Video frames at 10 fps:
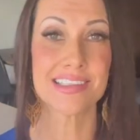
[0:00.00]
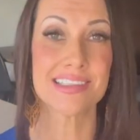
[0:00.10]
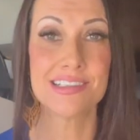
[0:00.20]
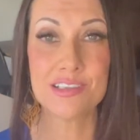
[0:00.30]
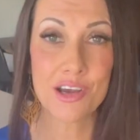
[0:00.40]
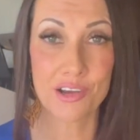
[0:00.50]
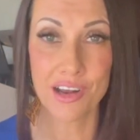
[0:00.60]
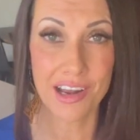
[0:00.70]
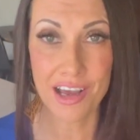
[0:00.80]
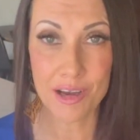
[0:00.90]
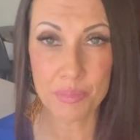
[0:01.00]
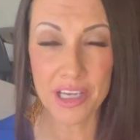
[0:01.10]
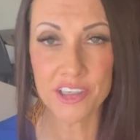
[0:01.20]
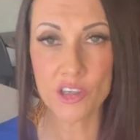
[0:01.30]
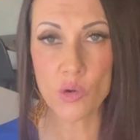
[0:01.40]
snuggle up.
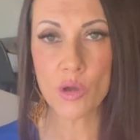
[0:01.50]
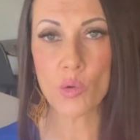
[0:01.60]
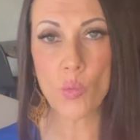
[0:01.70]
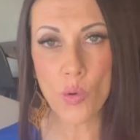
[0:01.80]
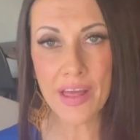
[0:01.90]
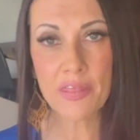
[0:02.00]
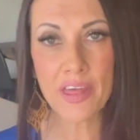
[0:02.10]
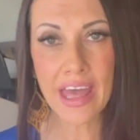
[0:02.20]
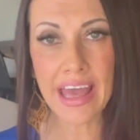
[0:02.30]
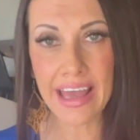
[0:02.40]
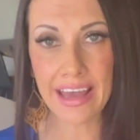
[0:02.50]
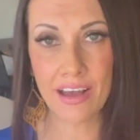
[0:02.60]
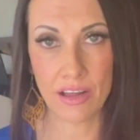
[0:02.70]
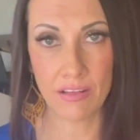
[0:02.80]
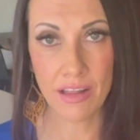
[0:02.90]
And you're going, what the
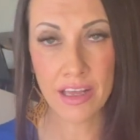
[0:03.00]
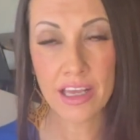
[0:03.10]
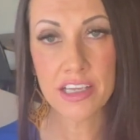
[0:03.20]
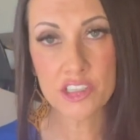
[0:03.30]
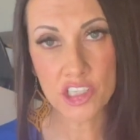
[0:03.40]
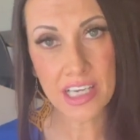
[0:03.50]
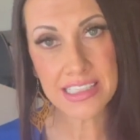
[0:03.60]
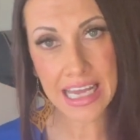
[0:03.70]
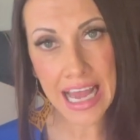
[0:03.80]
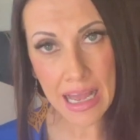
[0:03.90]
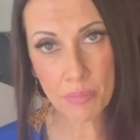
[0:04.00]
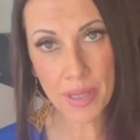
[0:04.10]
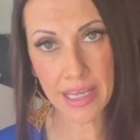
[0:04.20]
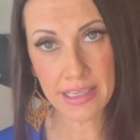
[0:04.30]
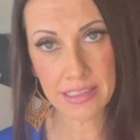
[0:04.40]
hell just
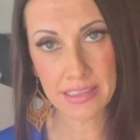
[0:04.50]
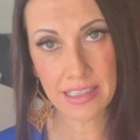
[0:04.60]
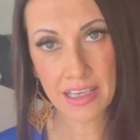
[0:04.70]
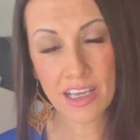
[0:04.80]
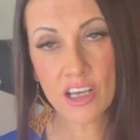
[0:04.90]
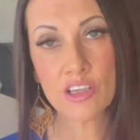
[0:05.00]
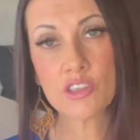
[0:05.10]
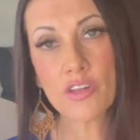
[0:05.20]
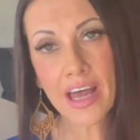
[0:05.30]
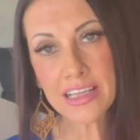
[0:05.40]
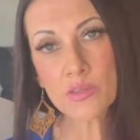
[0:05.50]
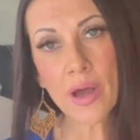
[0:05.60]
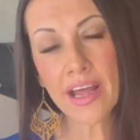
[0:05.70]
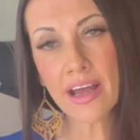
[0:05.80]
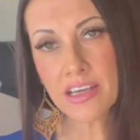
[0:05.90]
happened? So that's
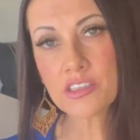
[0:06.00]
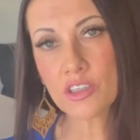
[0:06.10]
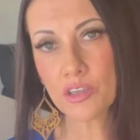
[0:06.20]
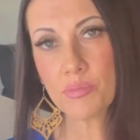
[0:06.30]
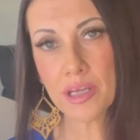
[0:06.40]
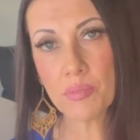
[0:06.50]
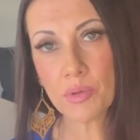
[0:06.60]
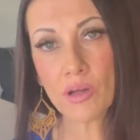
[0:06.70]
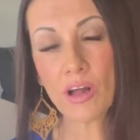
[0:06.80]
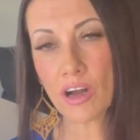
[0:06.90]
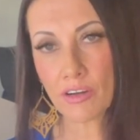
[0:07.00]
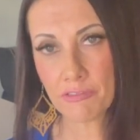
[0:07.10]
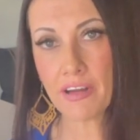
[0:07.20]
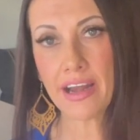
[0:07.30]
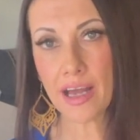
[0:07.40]
why us good people are
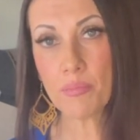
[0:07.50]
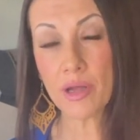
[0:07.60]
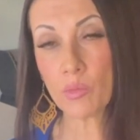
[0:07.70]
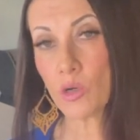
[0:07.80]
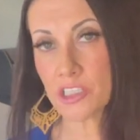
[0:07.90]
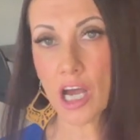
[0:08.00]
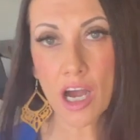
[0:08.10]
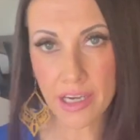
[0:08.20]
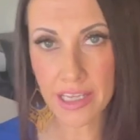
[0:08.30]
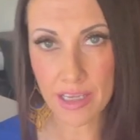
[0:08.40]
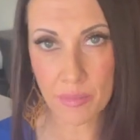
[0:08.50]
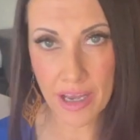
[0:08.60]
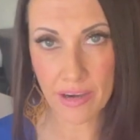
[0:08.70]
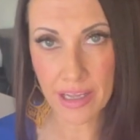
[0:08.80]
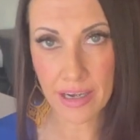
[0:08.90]
fed up and we're talking
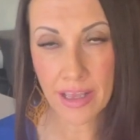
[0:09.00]
about it,